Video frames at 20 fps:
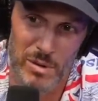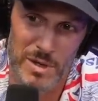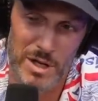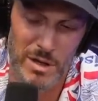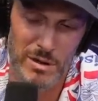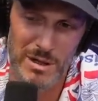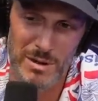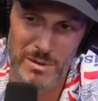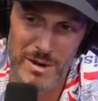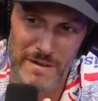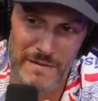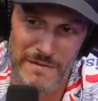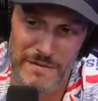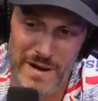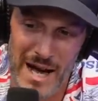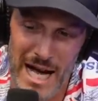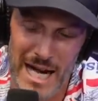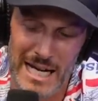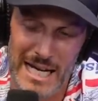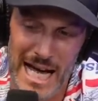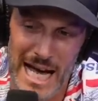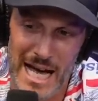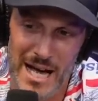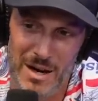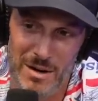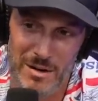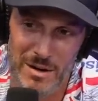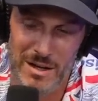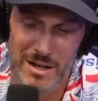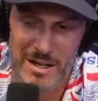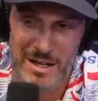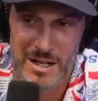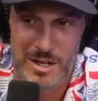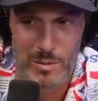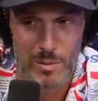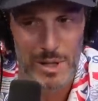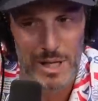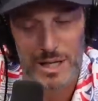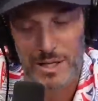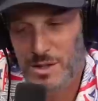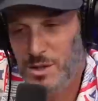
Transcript: The only way to find out, we got to